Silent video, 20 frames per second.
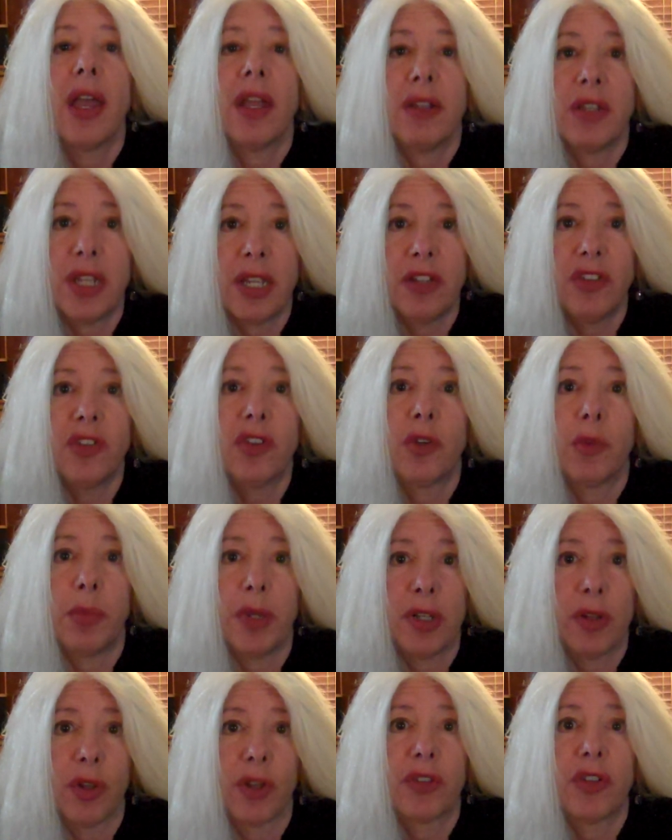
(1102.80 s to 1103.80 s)
and needs to
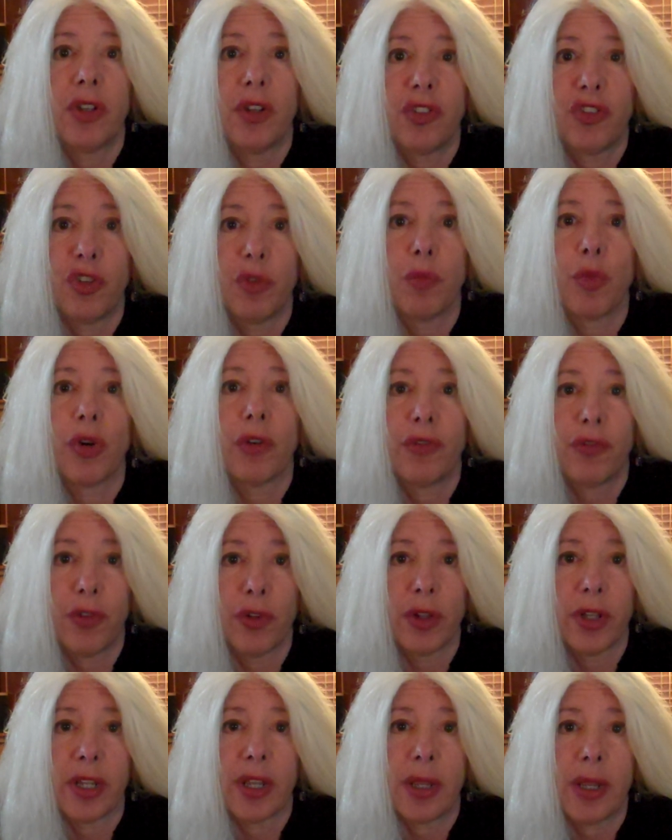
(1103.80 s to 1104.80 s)
be looked into more
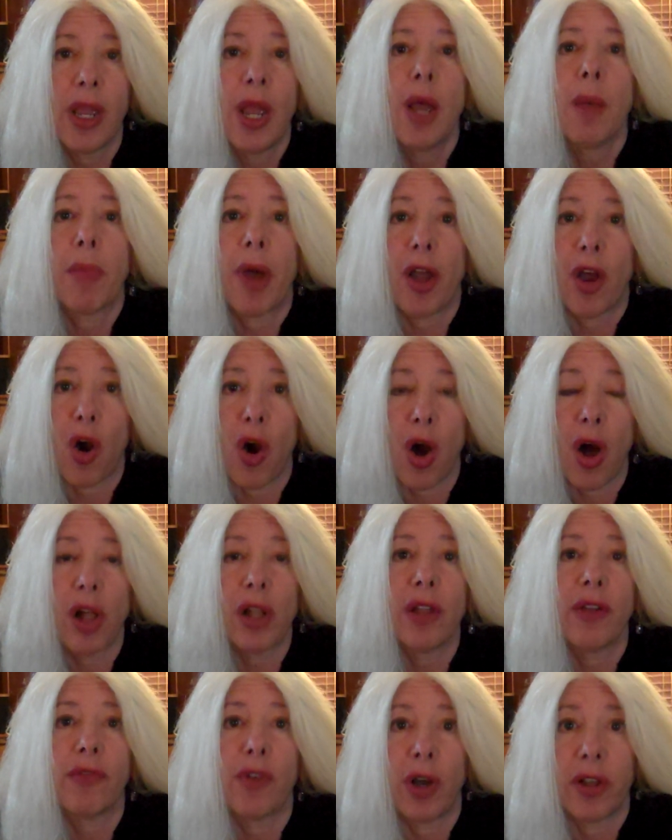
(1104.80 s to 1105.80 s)
fully by
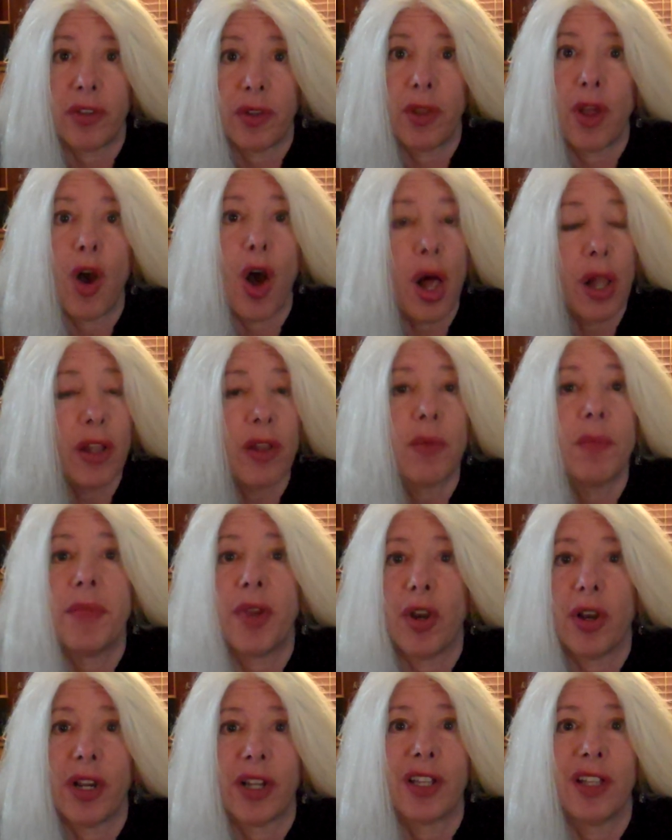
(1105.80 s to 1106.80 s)
all
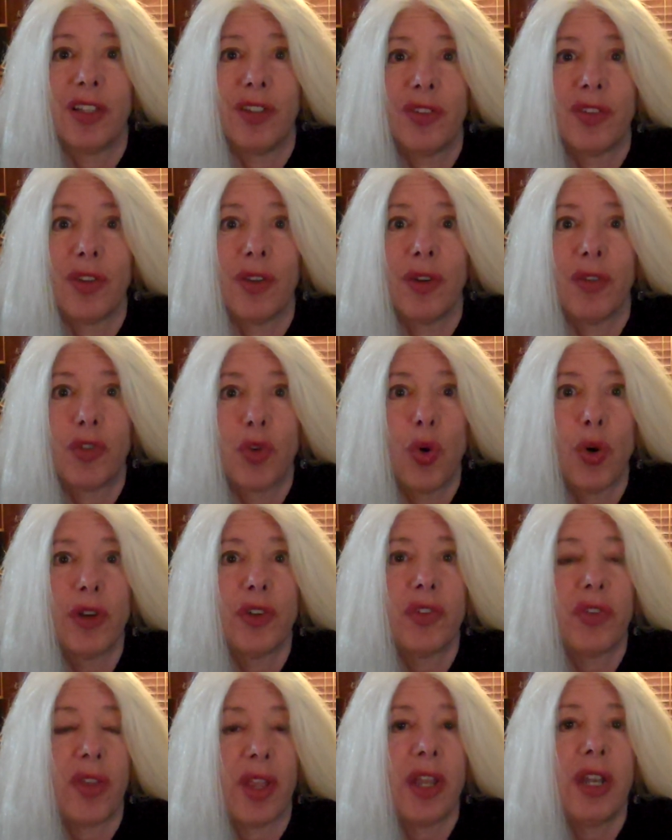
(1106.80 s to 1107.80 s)
Americans. And of
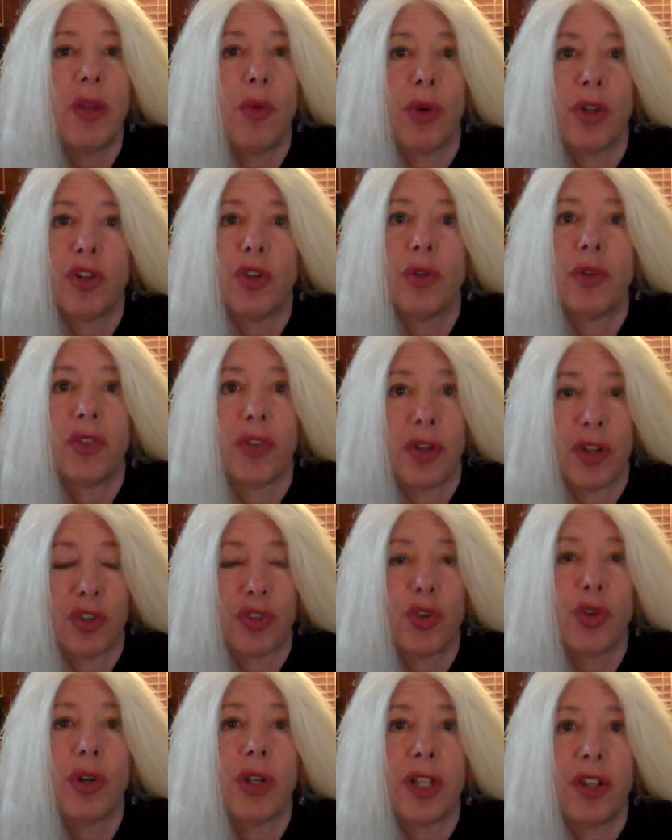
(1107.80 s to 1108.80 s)
course, anyone who is an
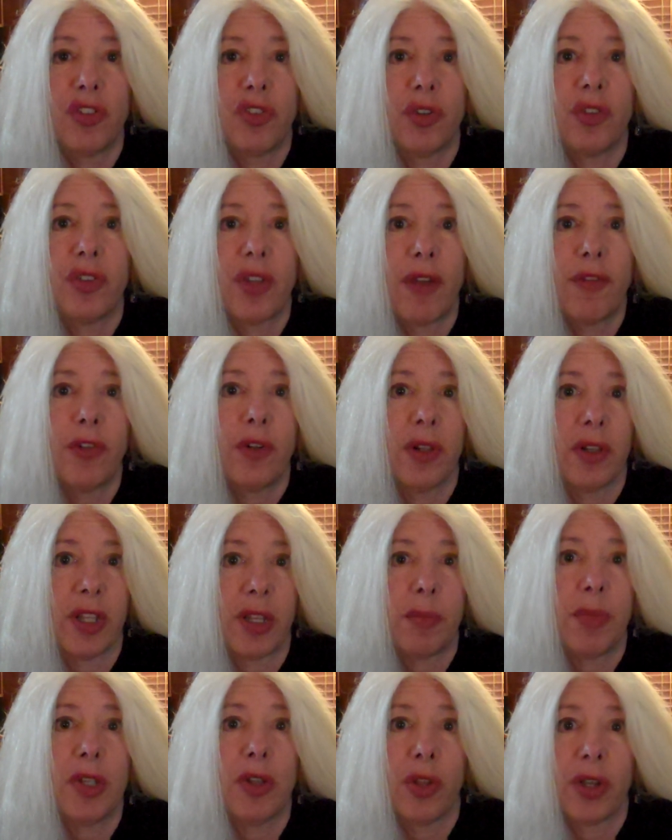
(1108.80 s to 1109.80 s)
attorney should
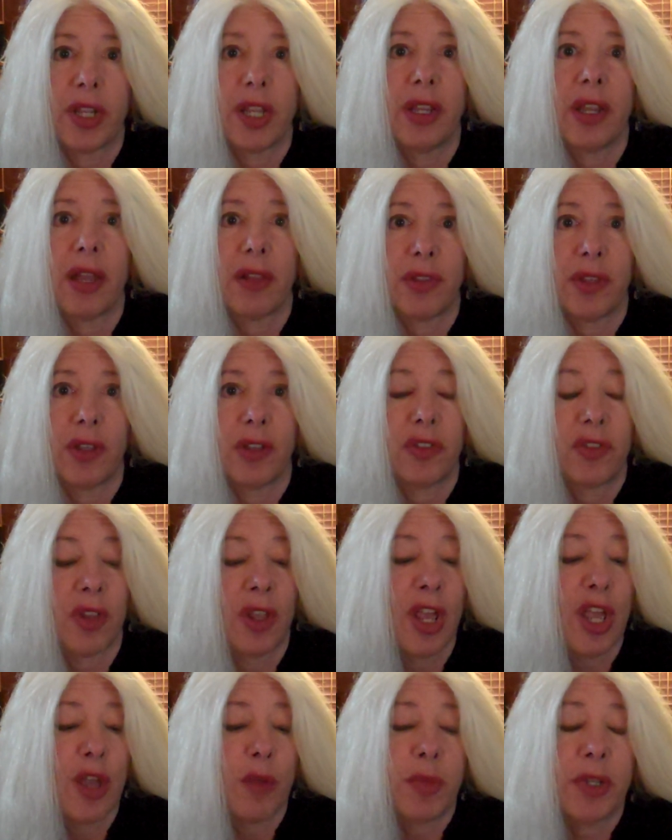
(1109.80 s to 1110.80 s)
definitely be looking at this,
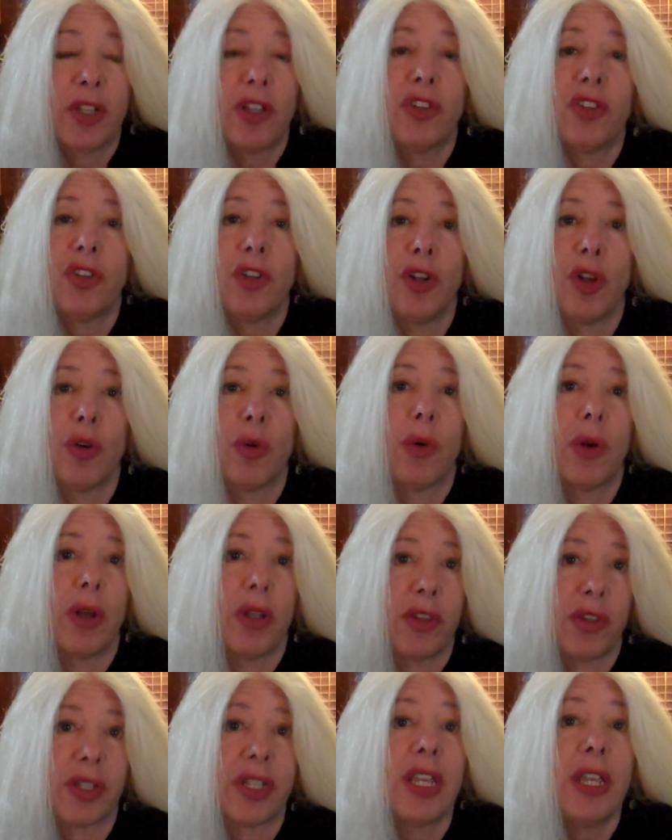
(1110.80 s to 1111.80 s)
because
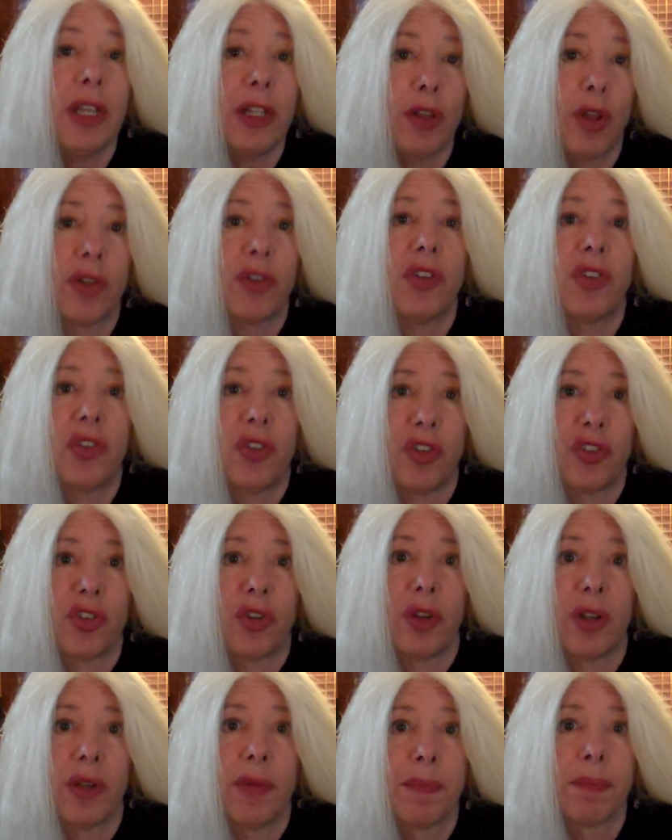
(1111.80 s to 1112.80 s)
the Kelo
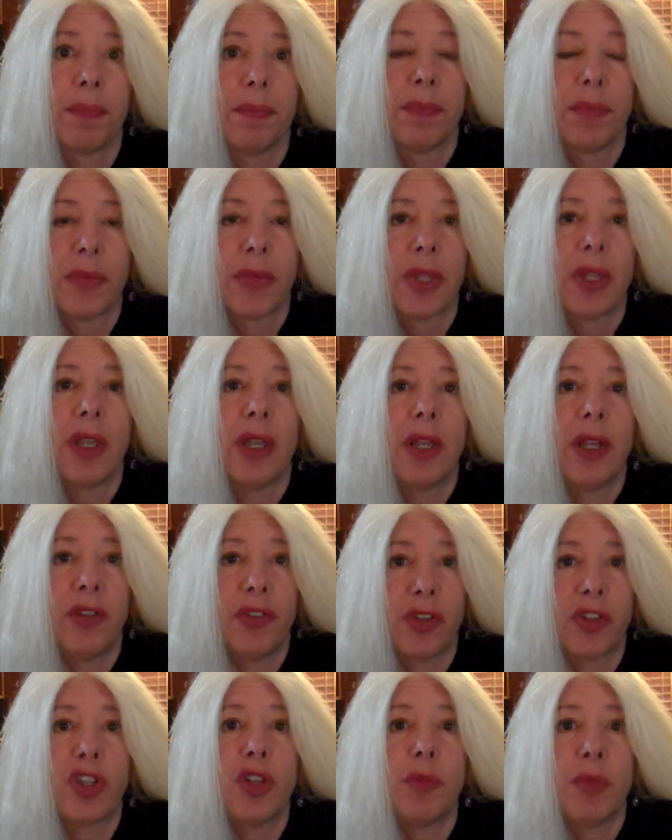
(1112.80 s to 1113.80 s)
decision
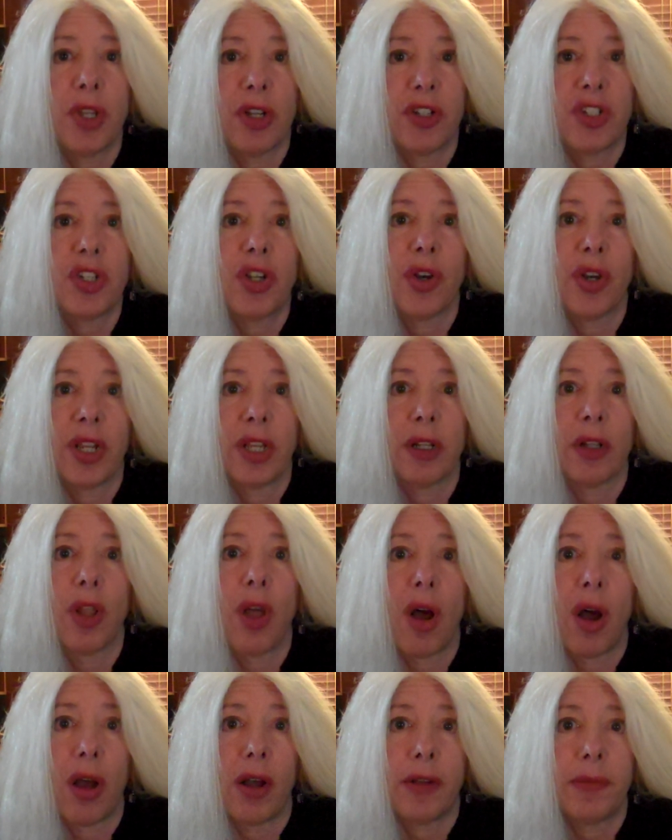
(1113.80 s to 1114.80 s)
is a communitarian
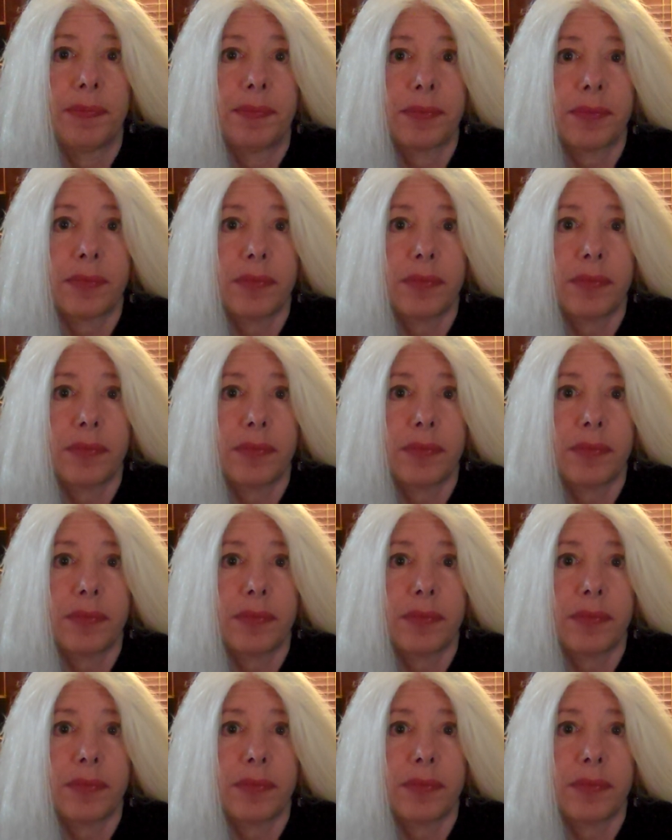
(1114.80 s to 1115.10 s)
law.